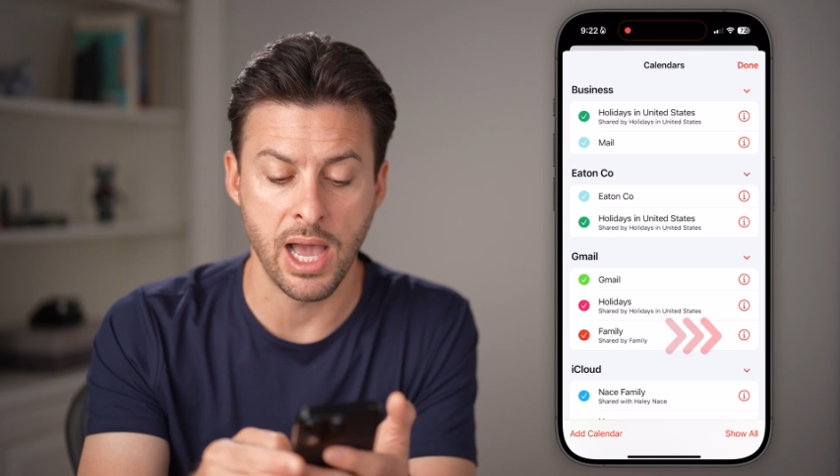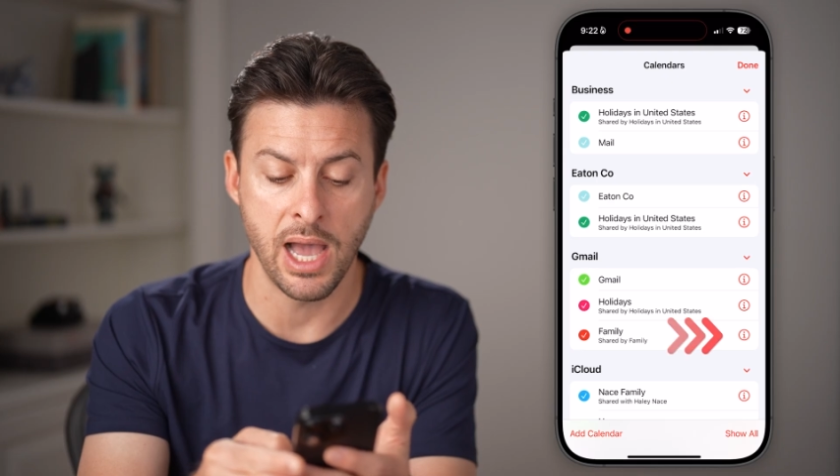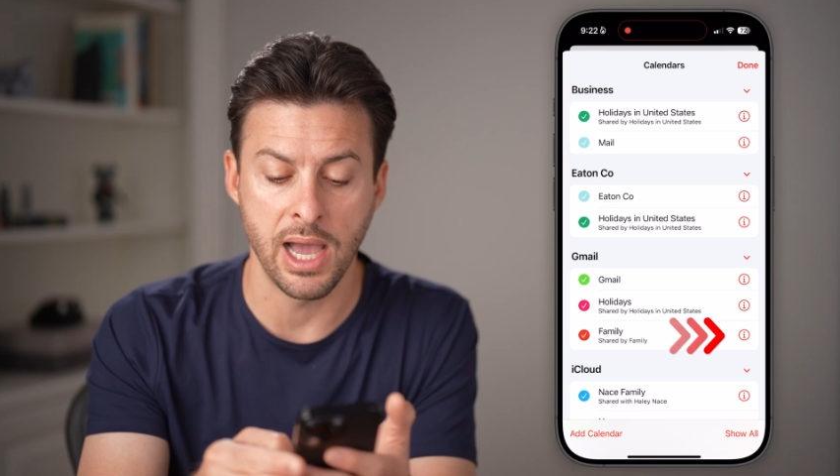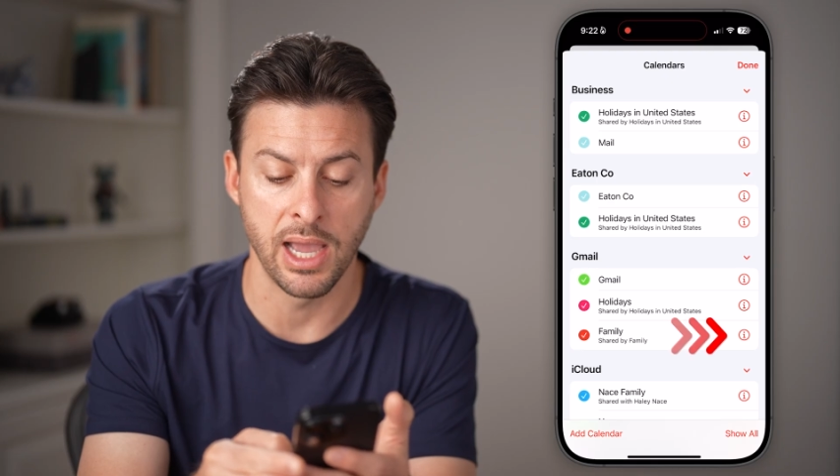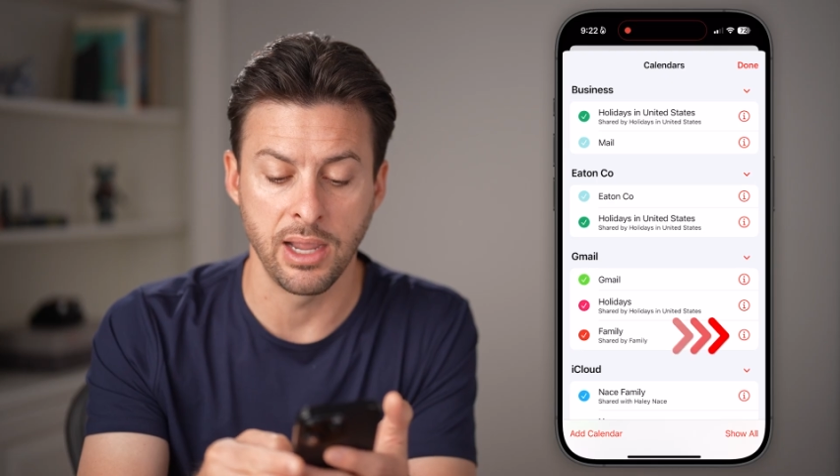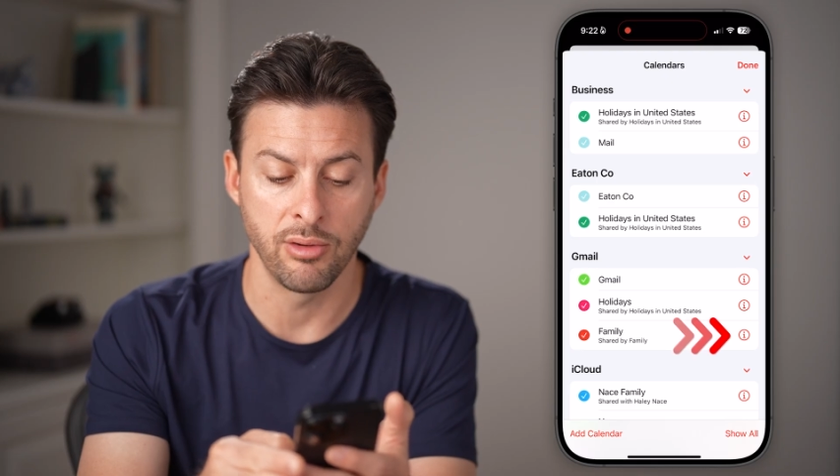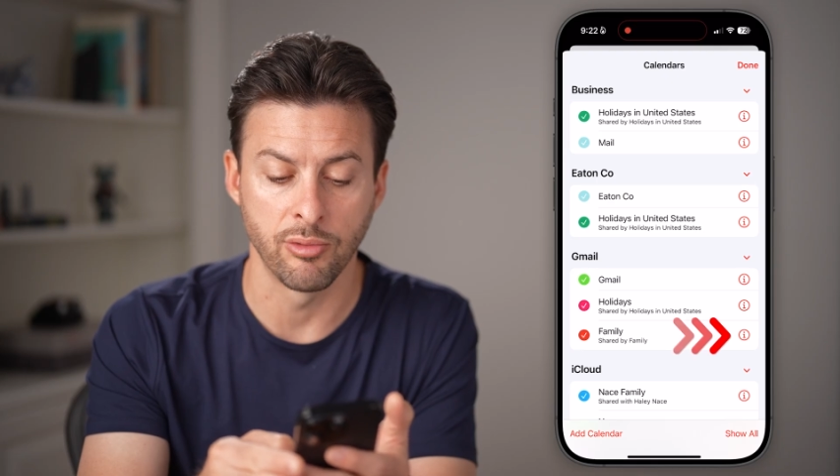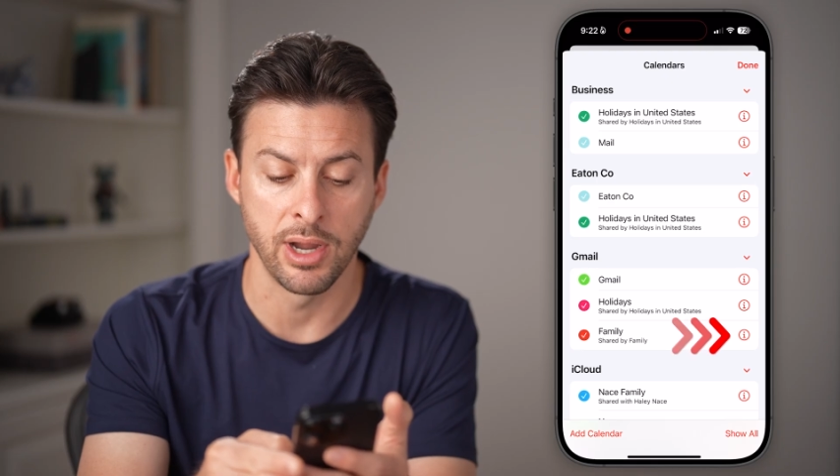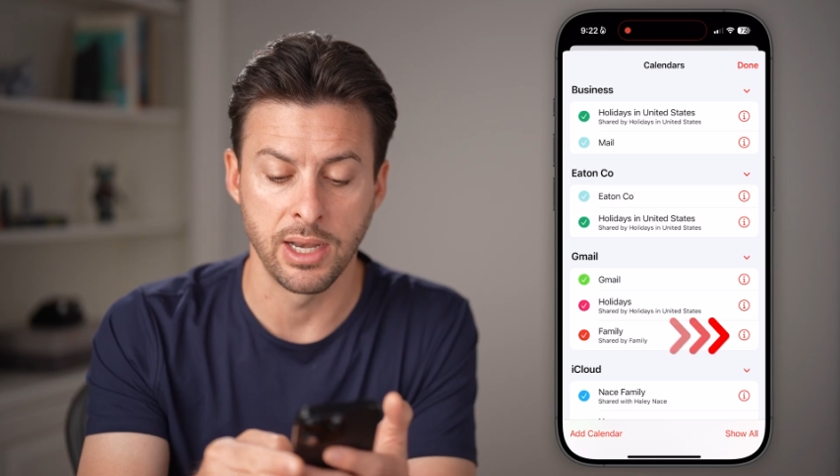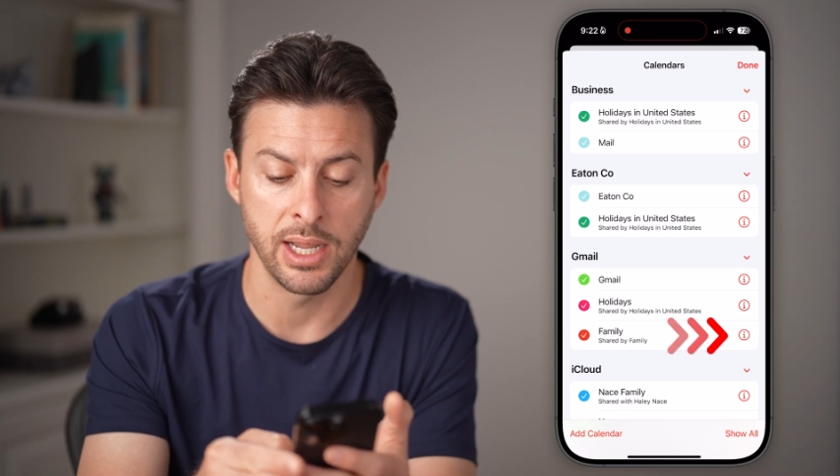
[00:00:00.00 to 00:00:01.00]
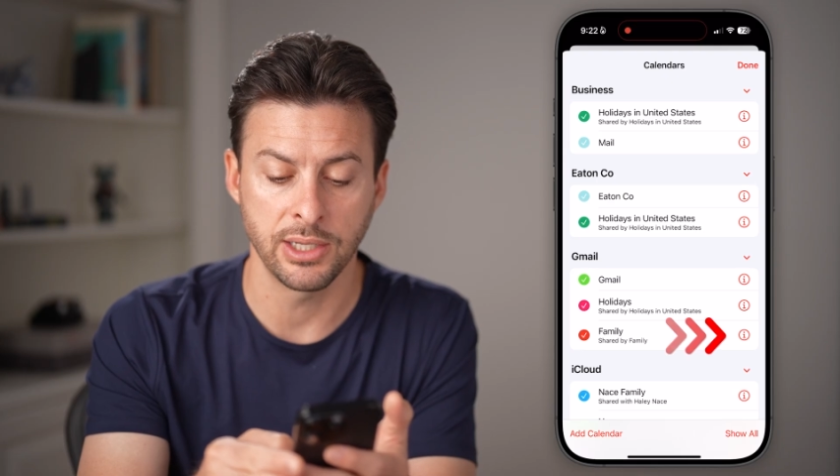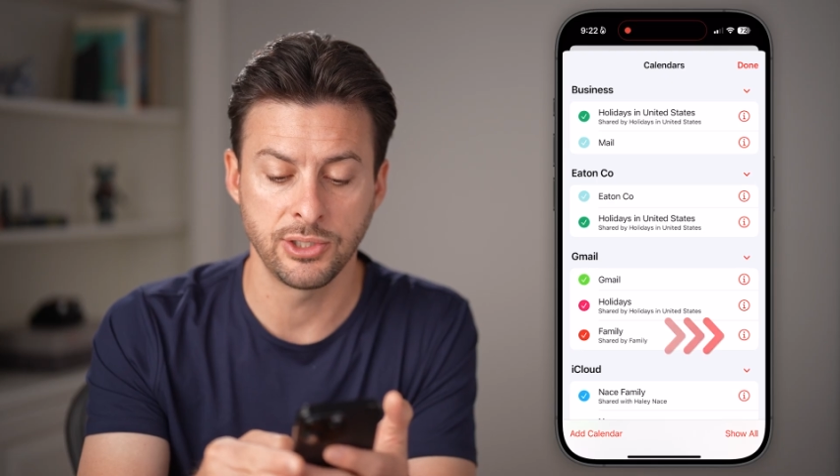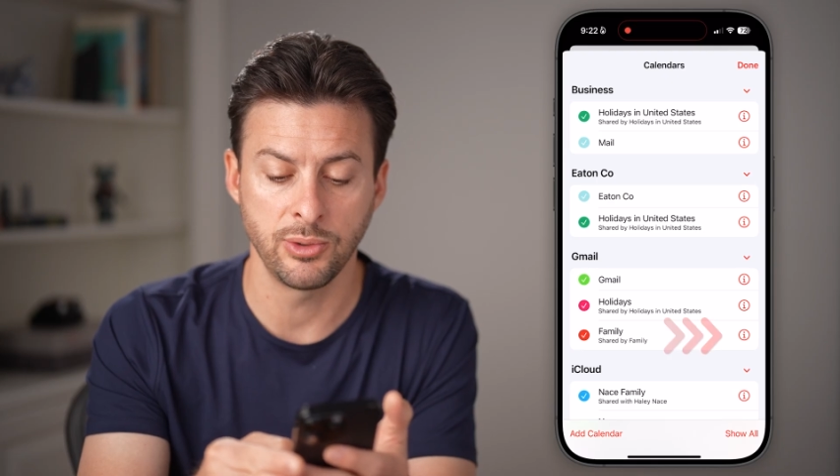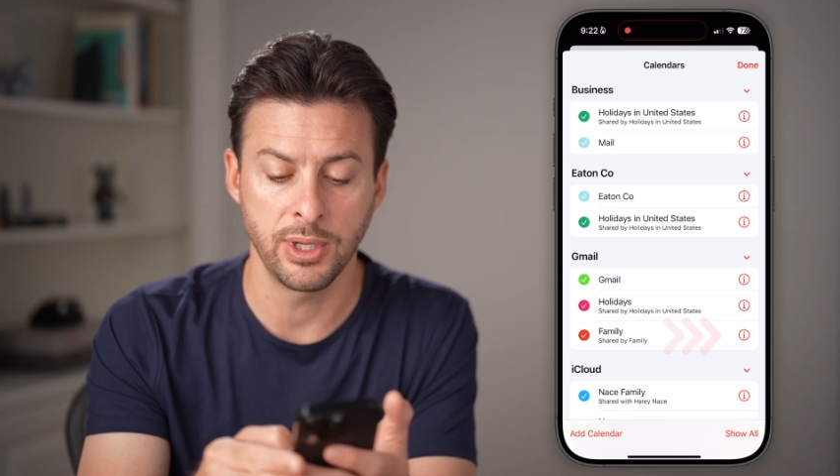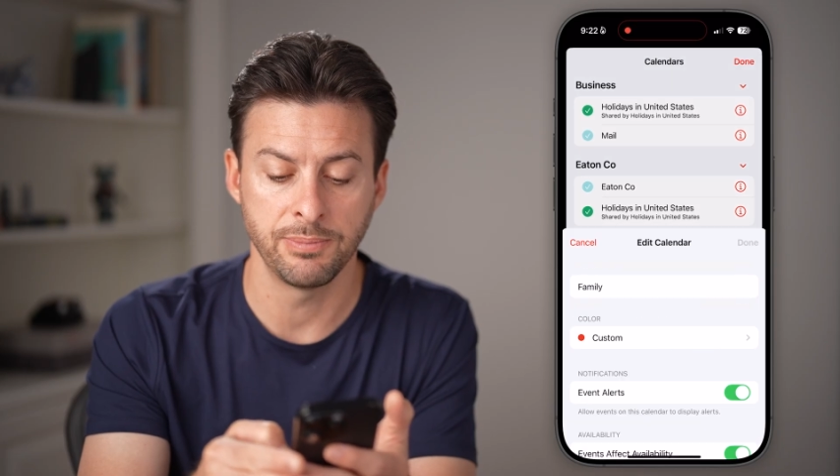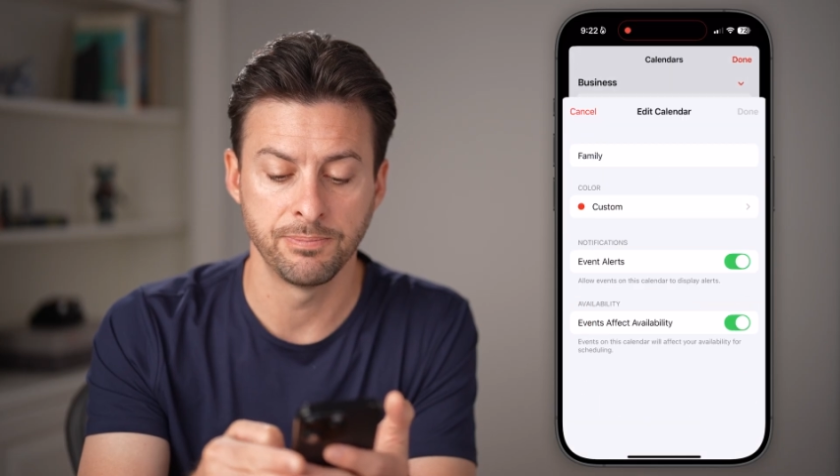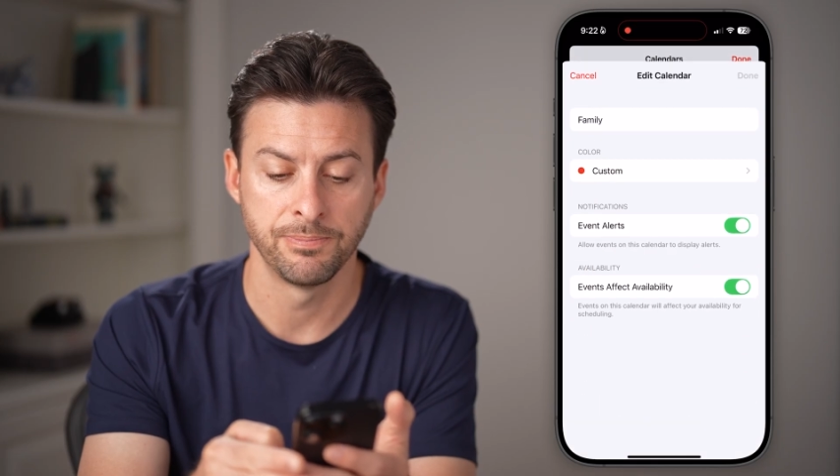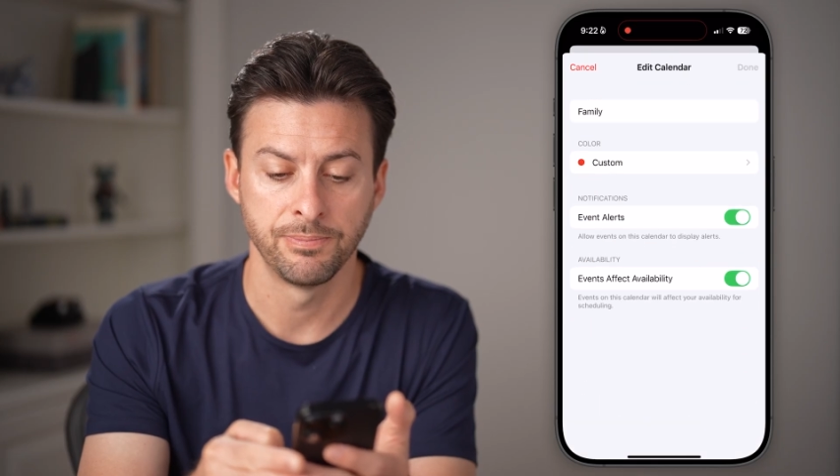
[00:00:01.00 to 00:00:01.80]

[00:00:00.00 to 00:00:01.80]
I right next to it.